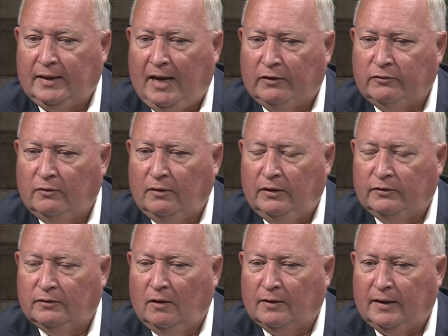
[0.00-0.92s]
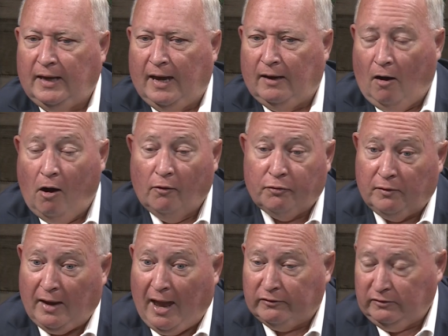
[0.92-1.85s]
council is looking at, all
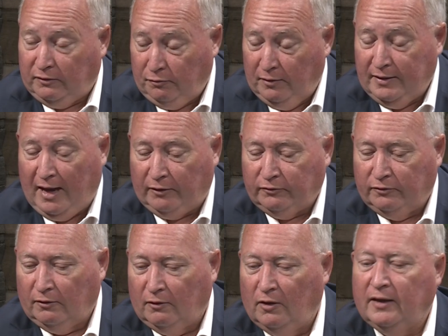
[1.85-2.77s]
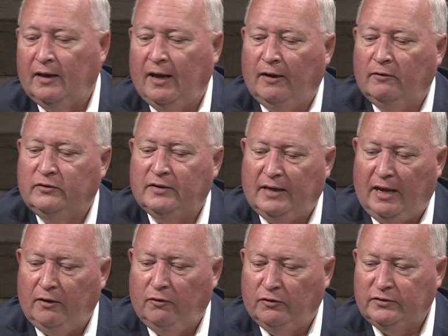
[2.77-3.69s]
three councils are looking at St.
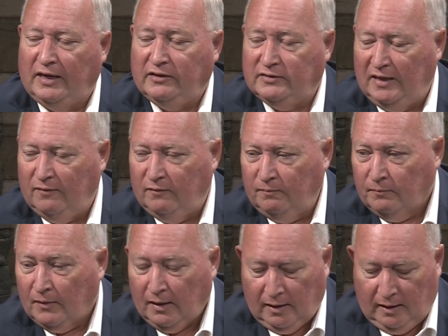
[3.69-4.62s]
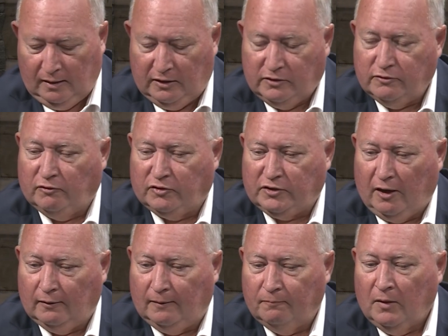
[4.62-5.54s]
Andrews, St. Stephen, and Eastern
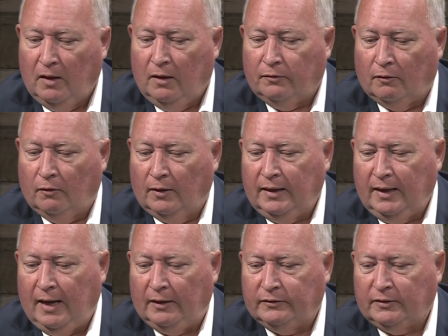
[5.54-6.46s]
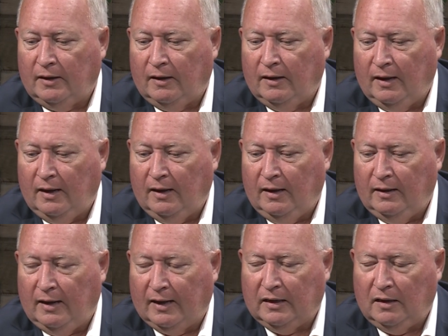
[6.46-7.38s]
Charlotte. They're looking at an
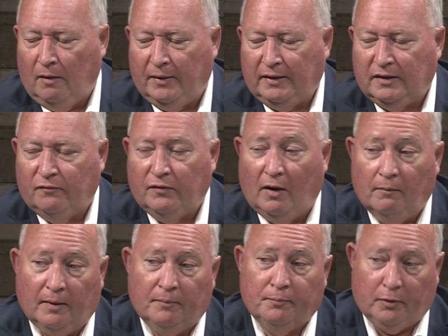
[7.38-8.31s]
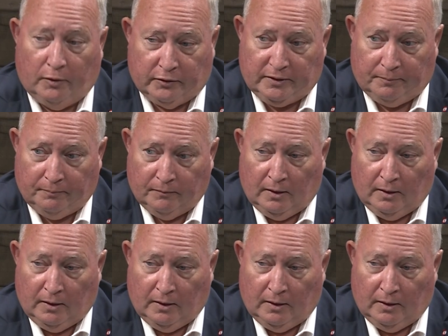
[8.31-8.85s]
economic development person